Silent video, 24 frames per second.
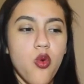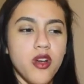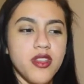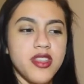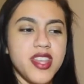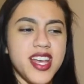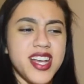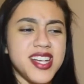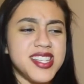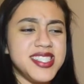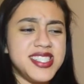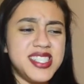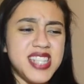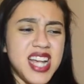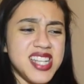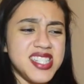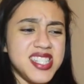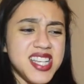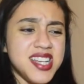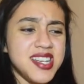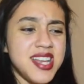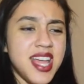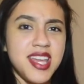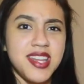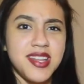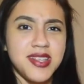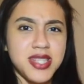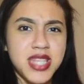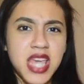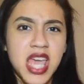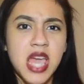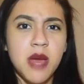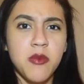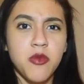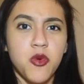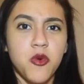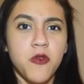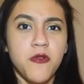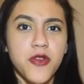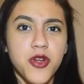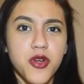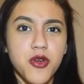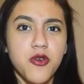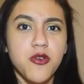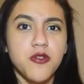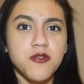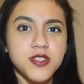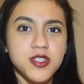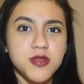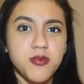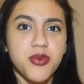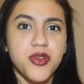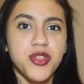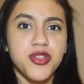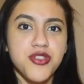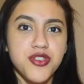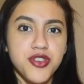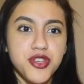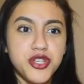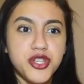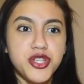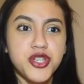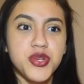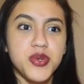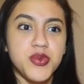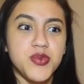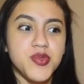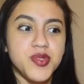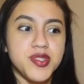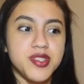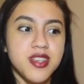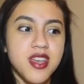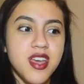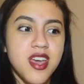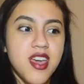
like a designated table for girls to put their shoes.